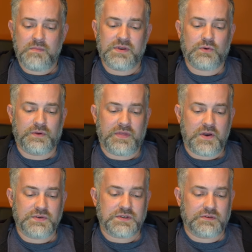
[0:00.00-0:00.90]
Be cool to
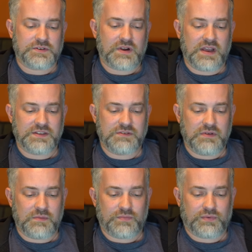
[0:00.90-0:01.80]
those who are trying to
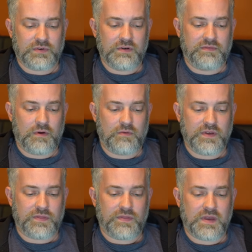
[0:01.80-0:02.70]
improve
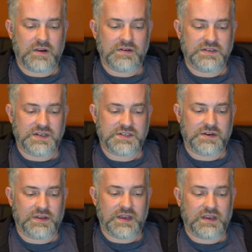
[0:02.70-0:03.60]
with their
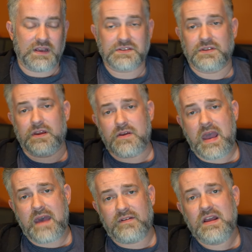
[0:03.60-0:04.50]
digital inking. So there you
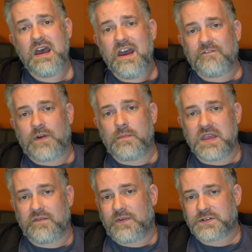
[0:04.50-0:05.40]
have it from
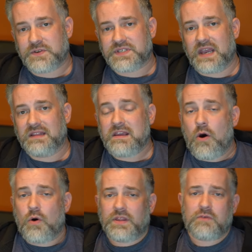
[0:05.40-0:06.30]
the official site. The
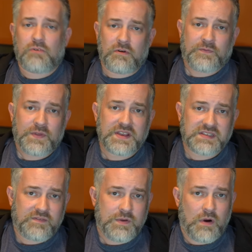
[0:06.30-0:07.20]
only rule for
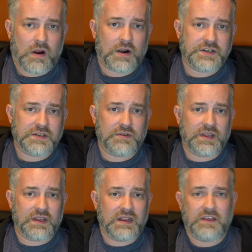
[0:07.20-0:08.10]
this, if you are
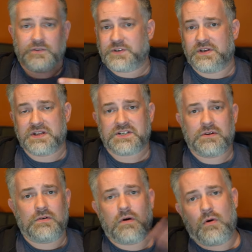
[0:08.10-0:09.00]
doing it either
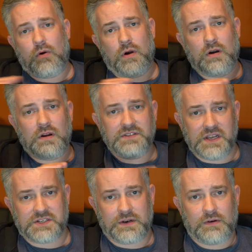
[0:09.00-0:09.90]
traditional or
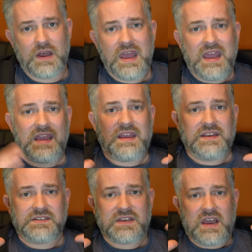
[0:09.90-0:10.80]
digital,
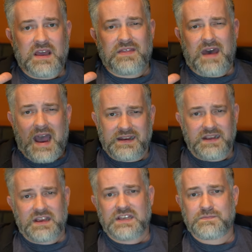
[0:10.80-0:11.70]
is the
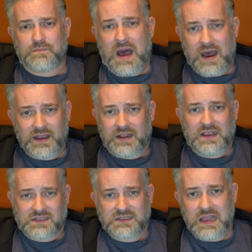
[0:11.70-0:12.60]
idea is behind it
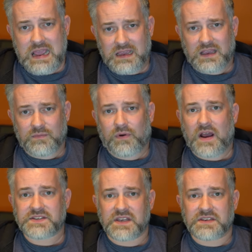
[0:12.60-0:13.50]
is the inking
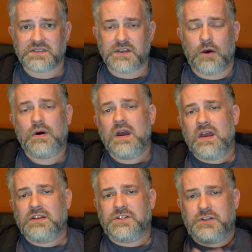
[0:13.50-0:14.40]
process. So
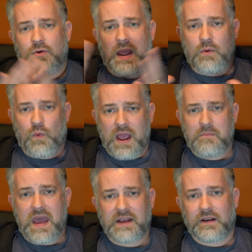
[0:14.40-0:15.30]
do a
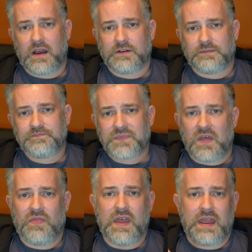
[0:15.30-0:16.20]
white background,
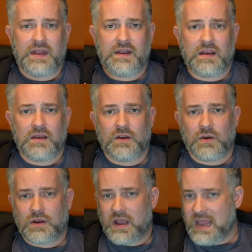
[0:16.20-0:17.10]
then
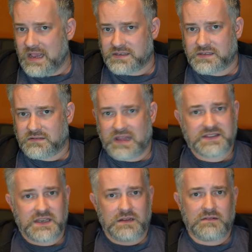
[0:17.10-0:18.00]
inks.
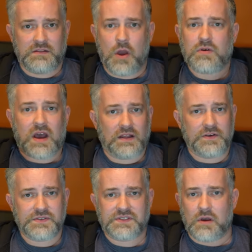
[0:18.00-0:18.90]
That's it. No
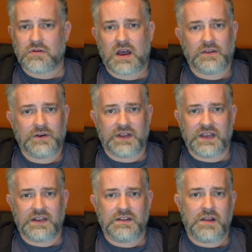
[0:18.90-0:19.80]
colors. Don't color it
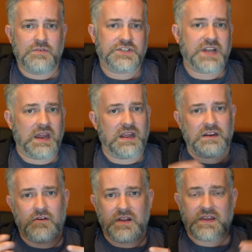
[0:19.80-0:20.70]
in. No
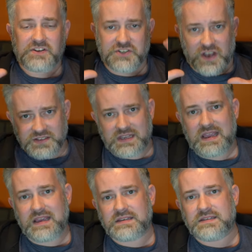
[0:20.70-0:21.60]
shading. No anything. Just
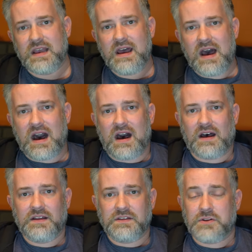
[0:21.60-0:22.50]
inks.
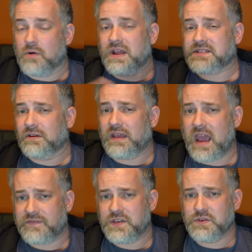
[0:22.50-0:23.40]
Uh, you don't necessarily
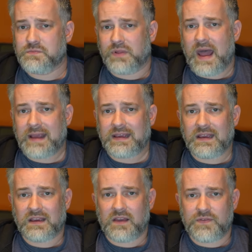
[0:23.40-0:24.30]
have to use black
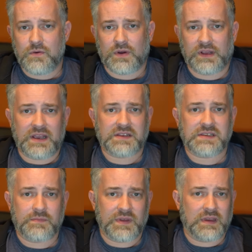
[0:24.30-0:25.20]
ink if you want to ink
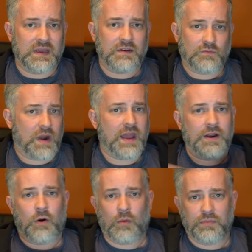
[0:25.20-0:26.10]
something in
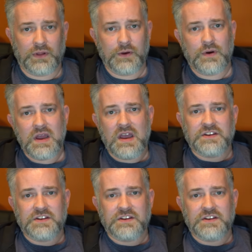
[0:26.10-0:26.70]
red or blue.